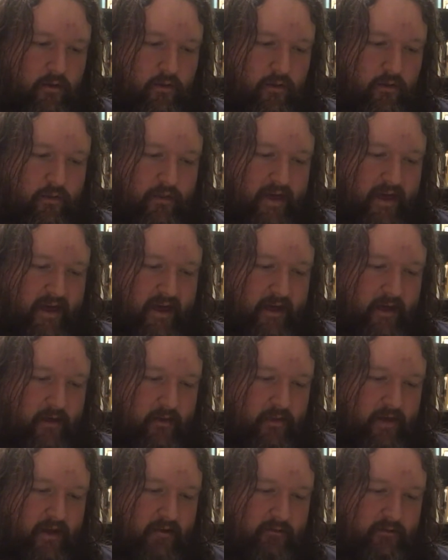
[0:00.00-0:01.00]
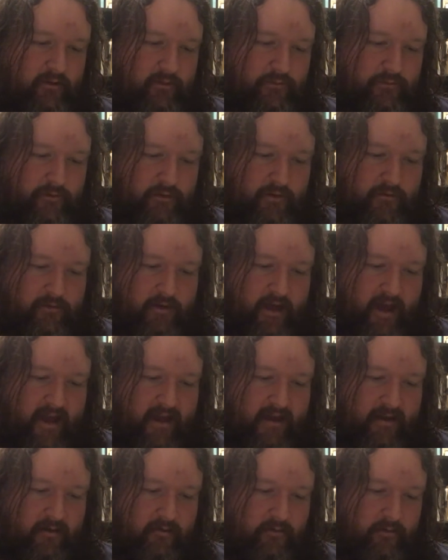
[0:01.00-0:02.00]
They're in the front of a
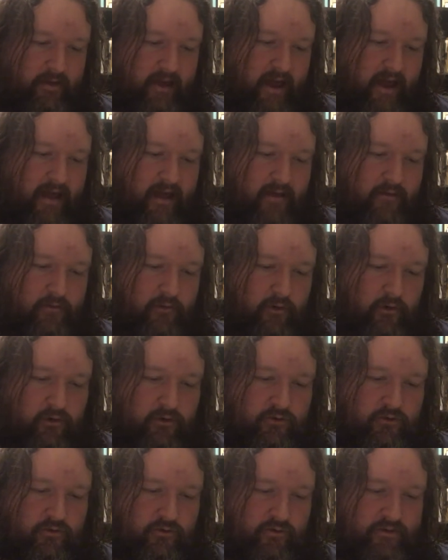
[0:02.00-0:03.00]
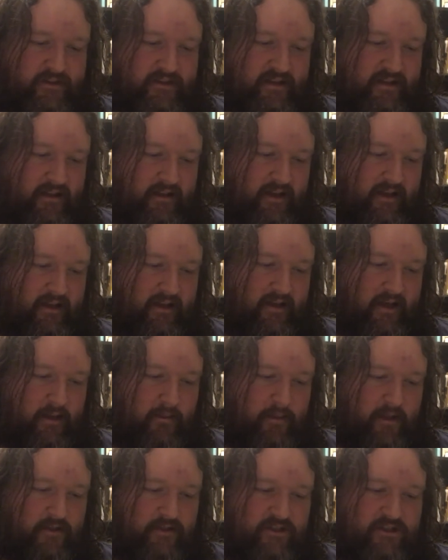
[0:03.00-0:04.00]
cave, all grunting like
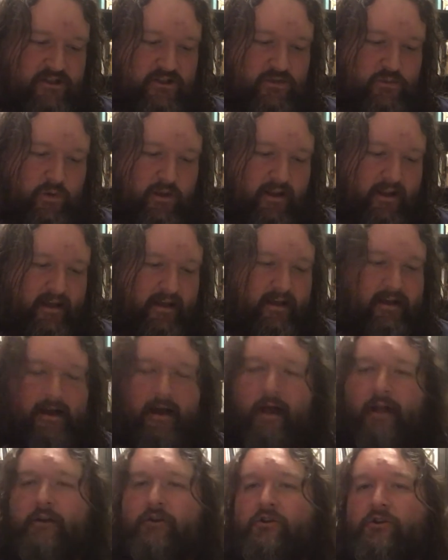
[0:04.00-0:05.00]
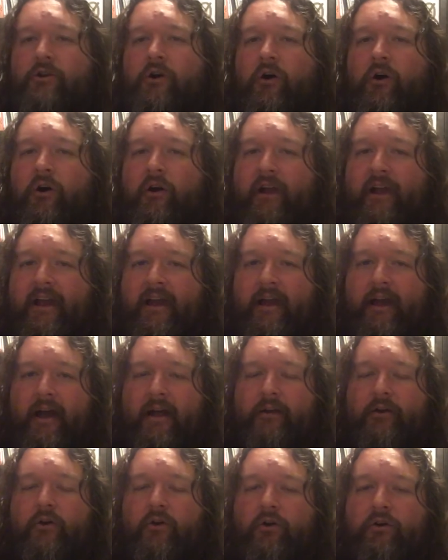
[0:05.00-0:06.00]
him and swilling and gnawing
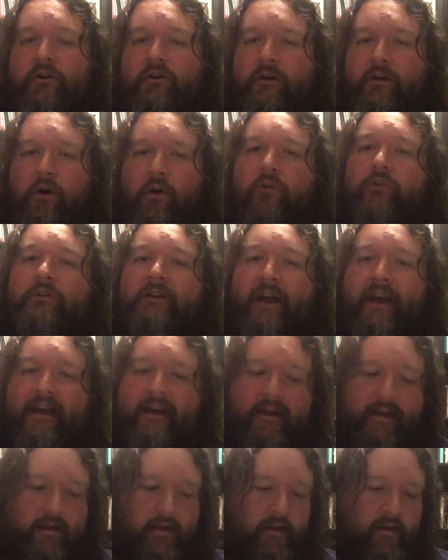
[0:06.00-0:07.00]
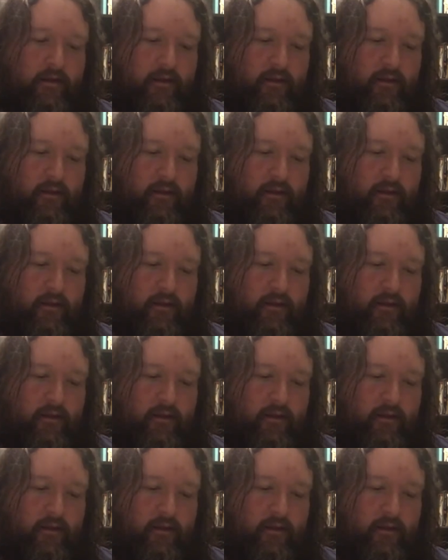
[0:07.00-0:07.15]
and hulking.